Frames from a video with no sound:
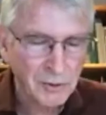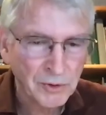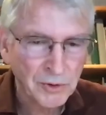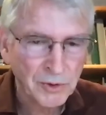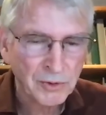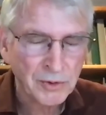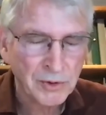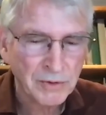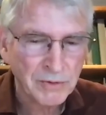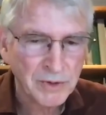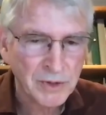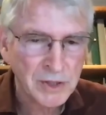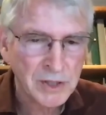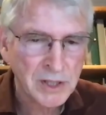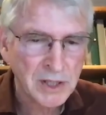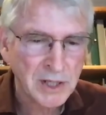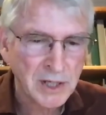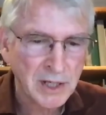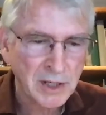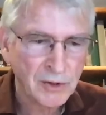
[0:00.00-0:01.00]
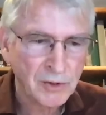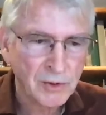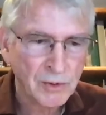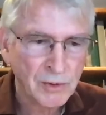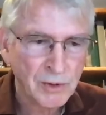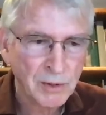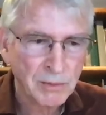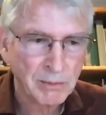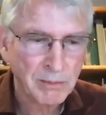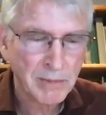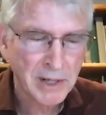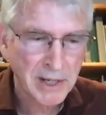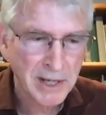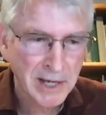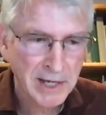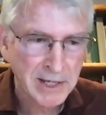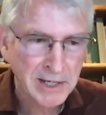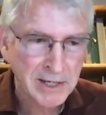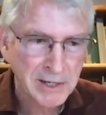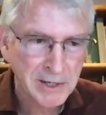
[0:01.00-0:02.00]
university, do the
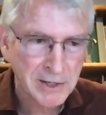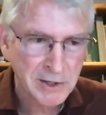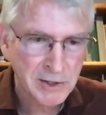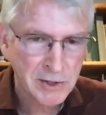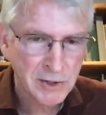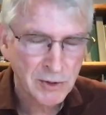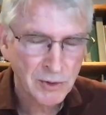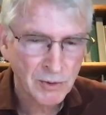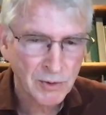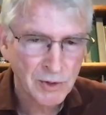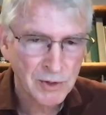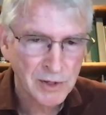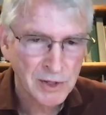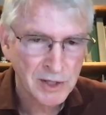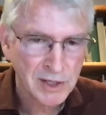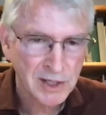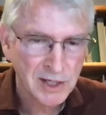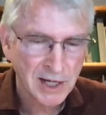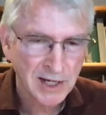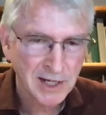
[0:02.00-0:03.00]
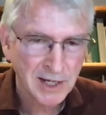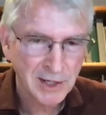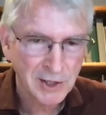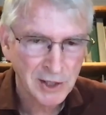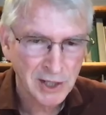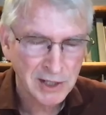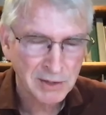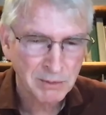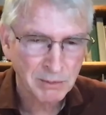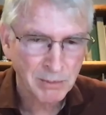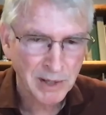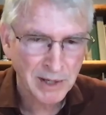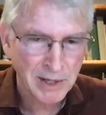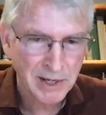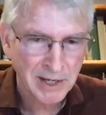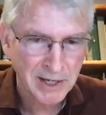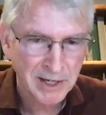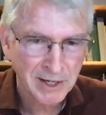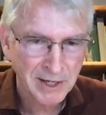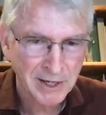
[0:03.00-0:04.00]
Mahayana students study just
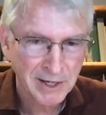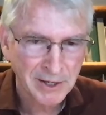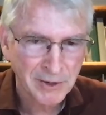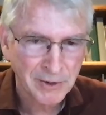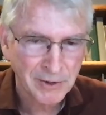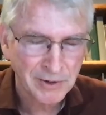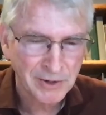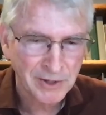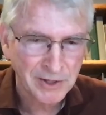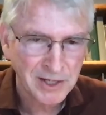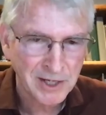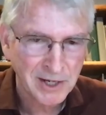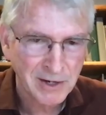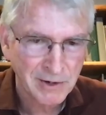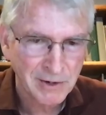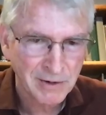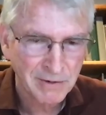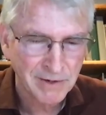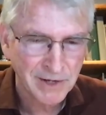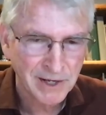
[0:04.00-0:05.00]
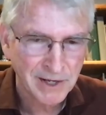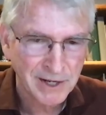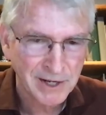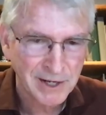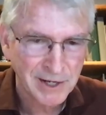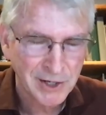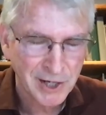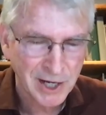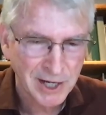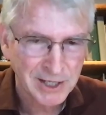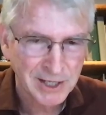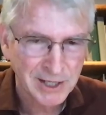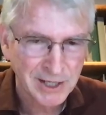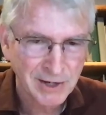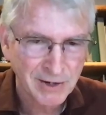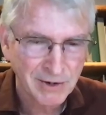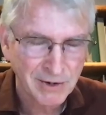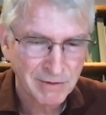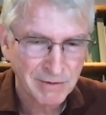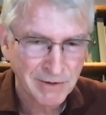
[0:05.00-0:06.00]
Mahayana and the Theravada just
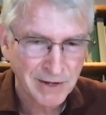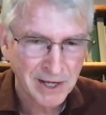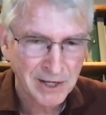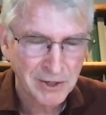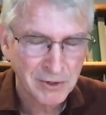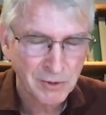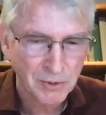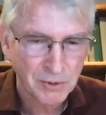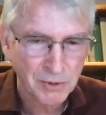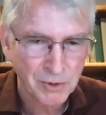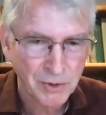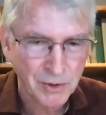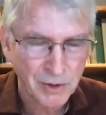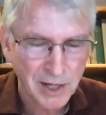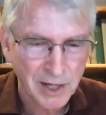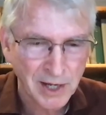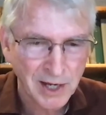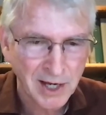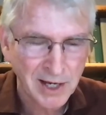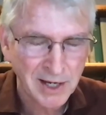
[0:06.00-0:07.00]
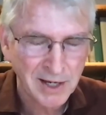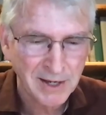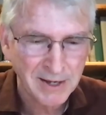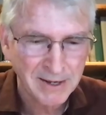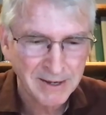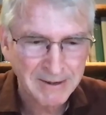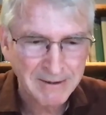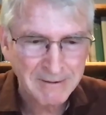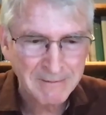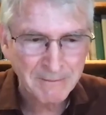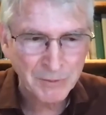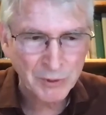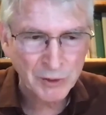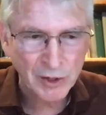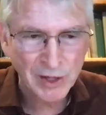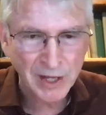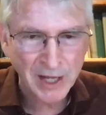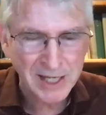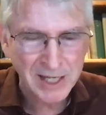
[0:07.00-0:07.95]
Theravada, or do they do they